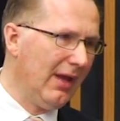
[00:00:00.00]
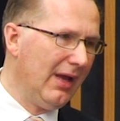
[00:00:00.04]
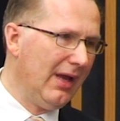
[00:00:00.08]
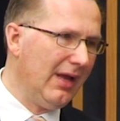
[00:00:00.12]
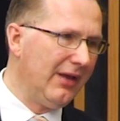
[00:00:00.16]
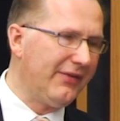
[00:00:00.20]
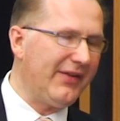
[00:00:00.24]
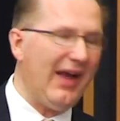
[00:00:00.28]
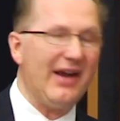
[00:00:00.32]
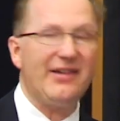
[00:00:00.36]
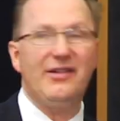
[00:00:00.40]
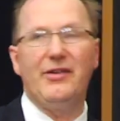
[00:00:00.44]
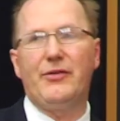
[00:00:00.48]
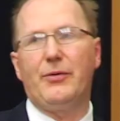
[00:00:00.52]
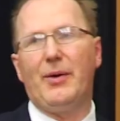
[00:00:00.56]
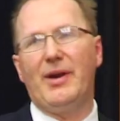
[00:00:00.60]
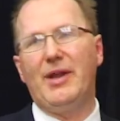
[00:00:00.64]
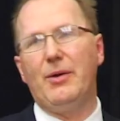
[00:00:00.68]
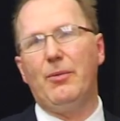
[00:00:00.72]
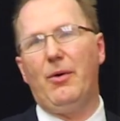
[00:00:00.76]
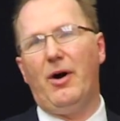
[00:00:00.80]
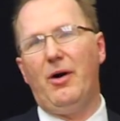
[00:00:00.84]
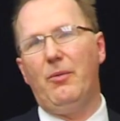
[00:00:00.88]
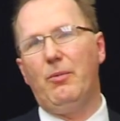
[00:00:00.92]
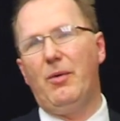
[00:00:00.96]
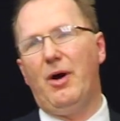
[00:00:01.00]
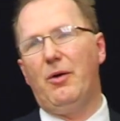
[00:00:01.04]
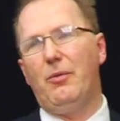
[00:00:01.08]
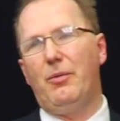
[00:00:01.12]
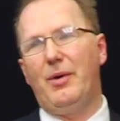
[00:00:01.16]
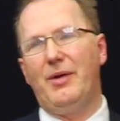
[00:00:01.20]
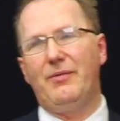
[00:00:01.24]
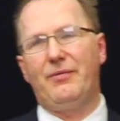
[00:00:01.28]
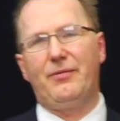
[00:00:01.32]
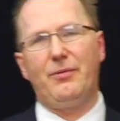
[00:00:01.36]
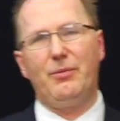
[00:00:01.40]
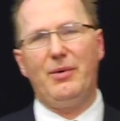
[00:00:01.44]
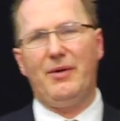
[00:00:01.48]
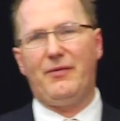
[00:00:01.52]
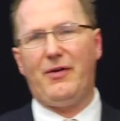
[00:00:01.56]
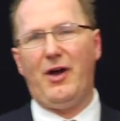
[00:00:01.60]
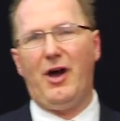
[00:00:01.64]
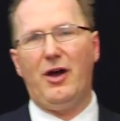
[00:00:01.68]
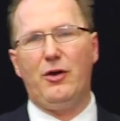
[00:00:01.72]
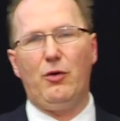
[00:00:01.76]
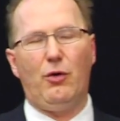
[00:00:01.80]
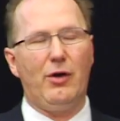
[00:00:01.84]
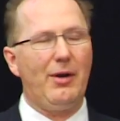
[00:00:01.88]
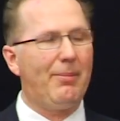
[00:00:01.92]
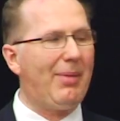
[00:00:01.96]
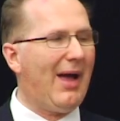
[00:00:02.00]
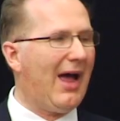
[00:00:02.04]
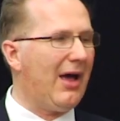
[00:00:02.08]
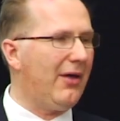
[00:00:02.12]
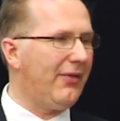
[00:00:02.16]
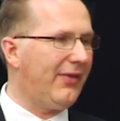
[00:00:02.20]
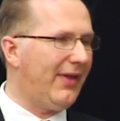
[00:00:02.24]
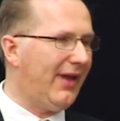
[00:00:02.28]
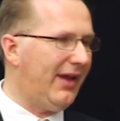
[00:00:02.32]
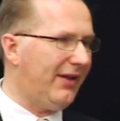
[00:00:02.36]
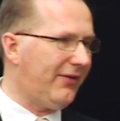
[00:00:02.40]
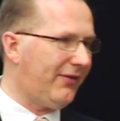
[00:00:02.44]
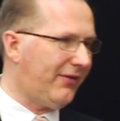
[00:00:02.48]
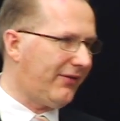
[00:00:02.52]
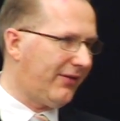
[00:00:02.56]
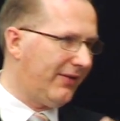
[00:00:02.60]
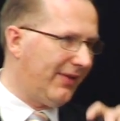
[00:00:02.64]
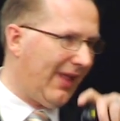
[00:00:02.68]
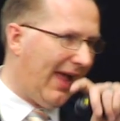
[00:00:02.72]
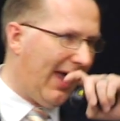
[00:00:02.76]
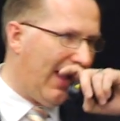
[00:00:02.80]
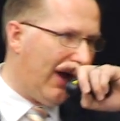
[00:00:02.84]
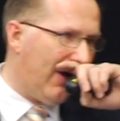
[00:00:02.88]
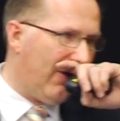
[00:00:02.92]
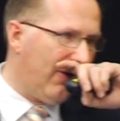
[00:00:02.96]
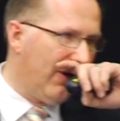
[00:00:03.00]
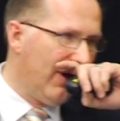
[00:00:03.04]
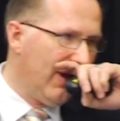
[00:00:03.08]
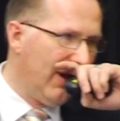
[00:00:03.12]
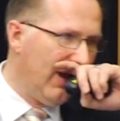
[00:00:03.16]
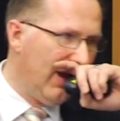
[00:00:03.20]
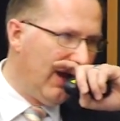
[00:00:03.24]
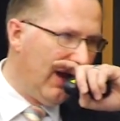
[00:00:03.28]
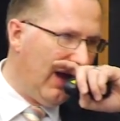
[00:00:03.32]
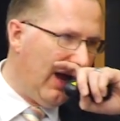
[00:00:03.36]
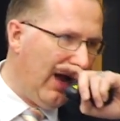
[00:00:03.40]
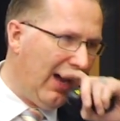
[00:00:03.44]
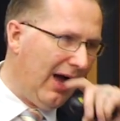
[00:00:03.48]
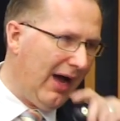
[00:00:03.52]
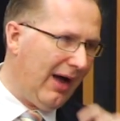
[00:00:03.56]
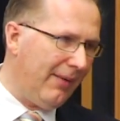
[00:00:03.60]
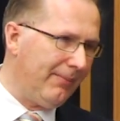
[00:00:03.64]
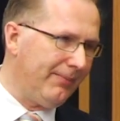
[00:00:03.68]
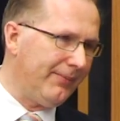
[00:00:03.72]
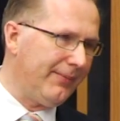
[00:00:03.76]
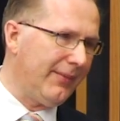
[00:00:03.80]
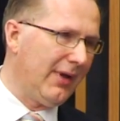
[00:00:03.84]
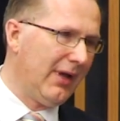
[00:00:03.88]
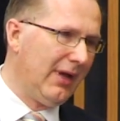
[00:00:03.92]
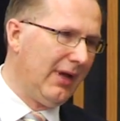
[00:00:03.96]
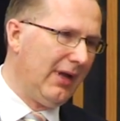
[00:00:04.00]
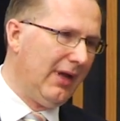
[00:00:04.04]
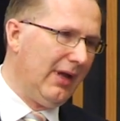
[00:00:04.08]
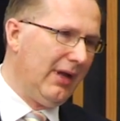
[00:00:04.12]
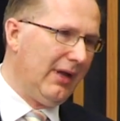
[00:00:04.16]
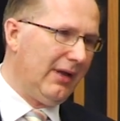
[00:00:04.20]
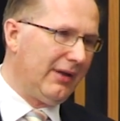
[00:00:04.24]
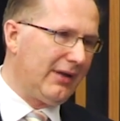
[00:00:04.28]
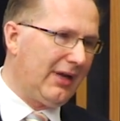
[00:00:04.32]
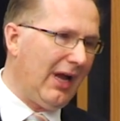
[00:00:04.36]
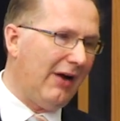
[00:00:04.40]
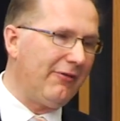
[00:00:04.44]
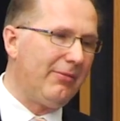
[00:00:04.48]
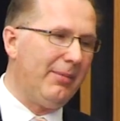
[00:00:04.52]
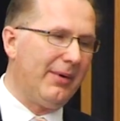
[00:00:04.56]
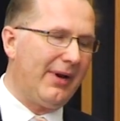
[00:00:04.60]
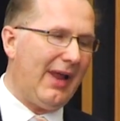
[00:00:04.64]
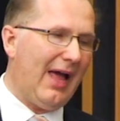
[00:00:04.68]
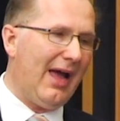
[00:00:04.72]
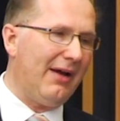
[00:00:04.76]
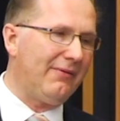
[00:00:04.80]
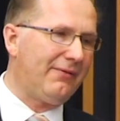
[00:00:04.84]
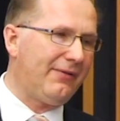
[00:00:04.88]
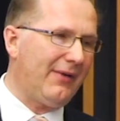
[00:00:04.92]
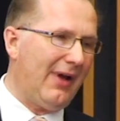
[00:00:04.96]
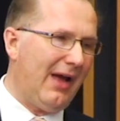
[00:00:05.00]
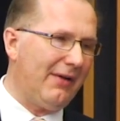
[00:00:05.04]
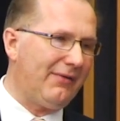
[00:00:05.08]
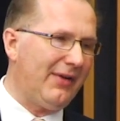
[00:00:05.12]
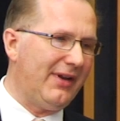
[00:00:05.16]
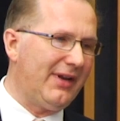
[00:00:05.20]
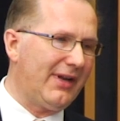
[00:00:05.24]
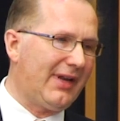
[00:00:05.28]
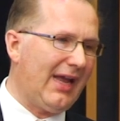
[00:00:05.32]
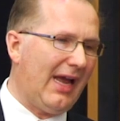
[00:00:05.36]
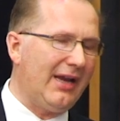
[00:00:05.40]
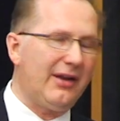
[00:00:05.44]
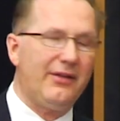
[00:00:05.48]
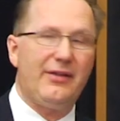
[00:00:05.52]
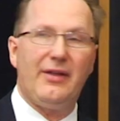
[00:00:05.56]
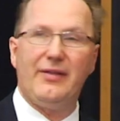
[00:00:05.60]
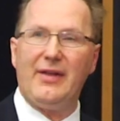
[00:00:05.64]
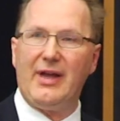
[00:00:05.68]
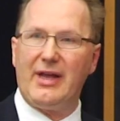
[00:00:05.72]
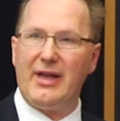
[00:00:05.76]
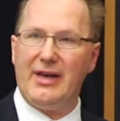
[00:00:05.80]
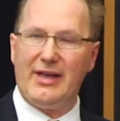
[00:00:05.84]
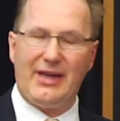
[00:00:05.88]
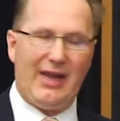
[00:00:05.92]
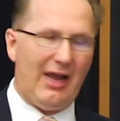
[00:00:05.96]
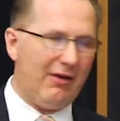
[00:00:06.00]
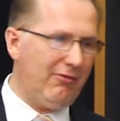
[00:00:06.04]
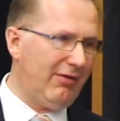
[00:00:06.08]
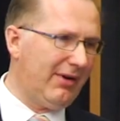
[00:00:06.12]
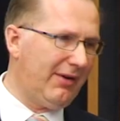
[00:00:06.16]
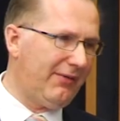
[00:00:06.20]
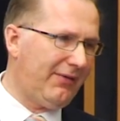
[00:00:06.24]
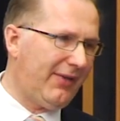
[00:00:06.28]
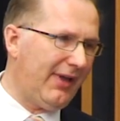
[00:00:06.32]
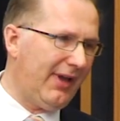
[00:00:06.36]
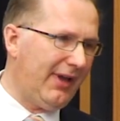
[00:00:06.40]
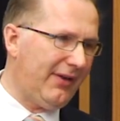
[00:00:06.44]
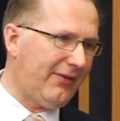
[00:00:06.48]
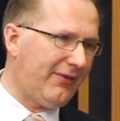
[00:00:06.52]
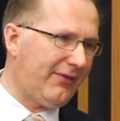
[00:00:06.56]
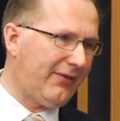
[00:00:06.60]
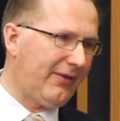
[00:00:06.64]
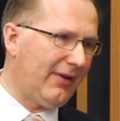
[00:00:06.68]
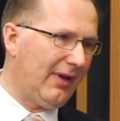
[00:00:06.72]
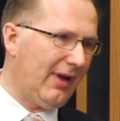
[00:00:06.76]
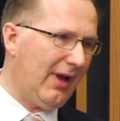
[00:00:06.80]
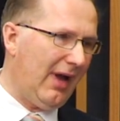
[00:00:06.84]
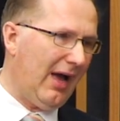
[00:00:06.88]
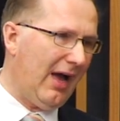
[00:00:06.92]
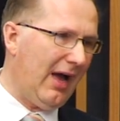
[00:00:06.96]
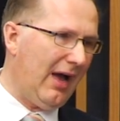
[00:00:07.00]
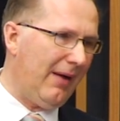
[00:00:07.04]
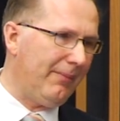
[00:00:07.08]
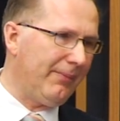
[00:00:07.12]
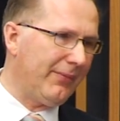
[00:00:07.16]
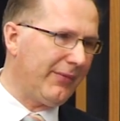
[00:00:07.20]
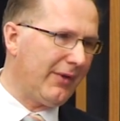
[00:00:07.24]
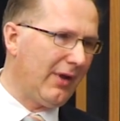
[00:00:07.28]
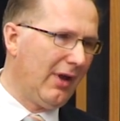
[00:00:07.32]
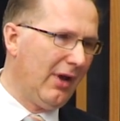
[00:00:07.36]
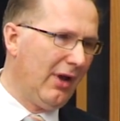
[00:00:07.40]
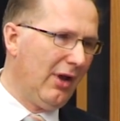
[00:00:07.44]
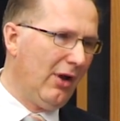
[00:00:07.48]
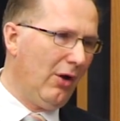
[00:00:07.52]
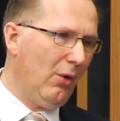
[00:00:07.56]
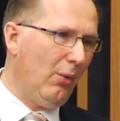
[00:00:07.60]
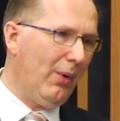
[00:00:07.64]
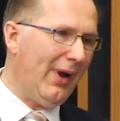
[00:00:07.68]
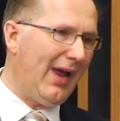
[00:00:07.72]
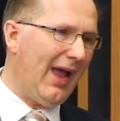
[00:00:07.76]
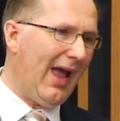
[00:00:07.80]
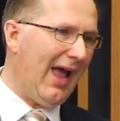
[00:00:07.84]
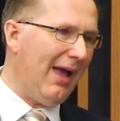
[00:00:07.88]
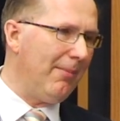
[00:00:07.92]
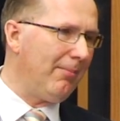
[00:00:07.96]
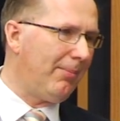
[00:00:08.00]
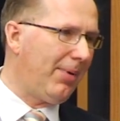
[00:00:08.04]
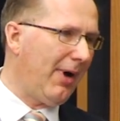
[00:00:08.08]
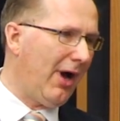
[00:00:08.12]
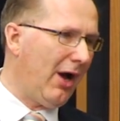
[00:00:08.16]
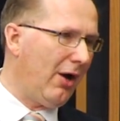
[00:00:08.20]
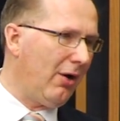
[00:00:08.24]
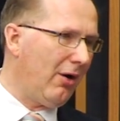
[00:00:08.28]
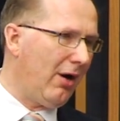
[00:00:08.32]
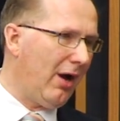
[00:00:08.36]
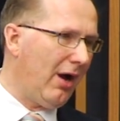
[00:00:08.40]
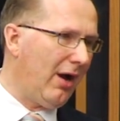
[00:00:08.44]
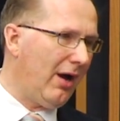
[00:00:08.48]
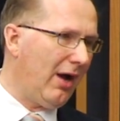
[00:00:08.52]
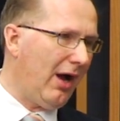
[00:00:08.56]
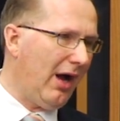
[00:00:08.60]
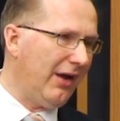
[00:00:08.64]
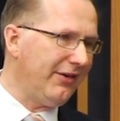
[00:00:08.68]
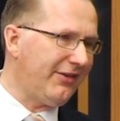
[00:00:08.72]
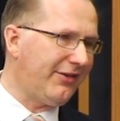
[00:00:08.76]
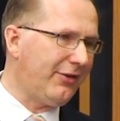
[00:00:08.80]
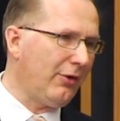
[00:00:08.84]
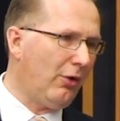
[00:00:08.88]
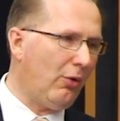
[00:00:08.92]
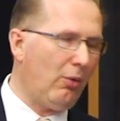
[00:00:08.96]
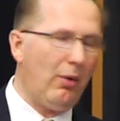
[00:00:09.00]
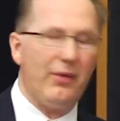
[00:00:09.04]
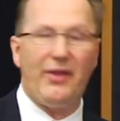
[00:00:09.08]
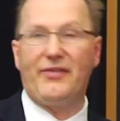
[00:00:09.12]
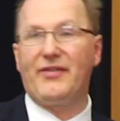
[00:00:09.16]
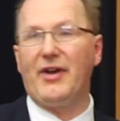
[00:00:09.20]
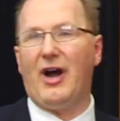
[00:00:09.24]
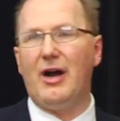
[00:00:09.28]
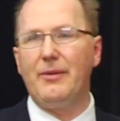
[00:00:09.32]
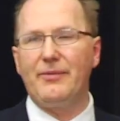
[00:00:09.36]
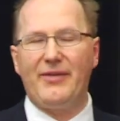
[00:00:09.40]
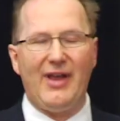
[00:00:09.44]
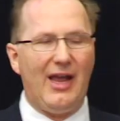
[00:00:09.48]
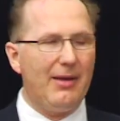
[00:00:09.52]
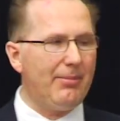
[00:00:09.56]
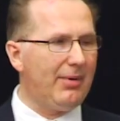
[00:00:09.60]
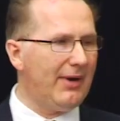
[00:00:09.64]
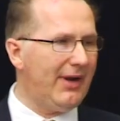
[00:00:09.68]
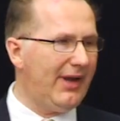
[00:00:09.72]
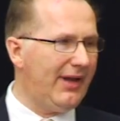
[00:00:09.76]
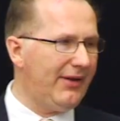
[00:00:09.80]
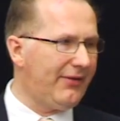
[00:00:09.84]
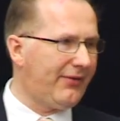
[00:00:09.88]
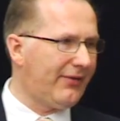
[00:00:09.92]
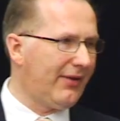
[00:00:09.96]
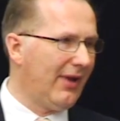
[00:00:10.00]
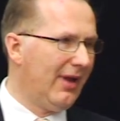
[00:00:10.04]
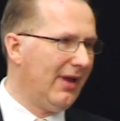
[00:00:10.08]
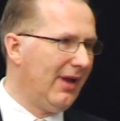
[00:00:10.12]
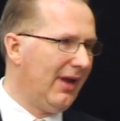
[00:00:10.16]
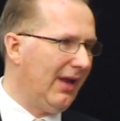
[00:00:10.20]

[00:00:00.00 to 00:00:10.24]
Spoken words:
Section 21, well, we've heard all about this now. Government have indicated that they're going to get rid of this. We at EMPO are unsure what the timetable is.